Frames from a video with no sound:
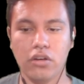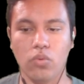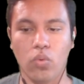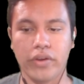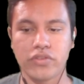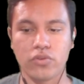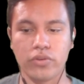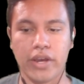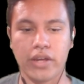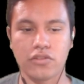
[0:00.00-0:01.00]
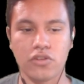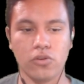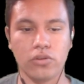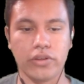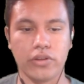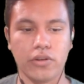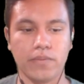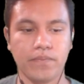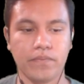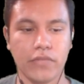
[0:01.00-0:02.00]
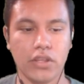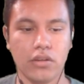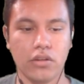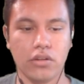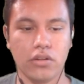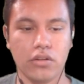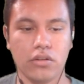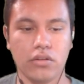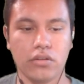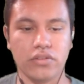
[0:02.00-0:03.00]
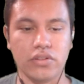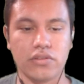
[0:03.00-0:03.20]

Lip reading: Western Anatolia. The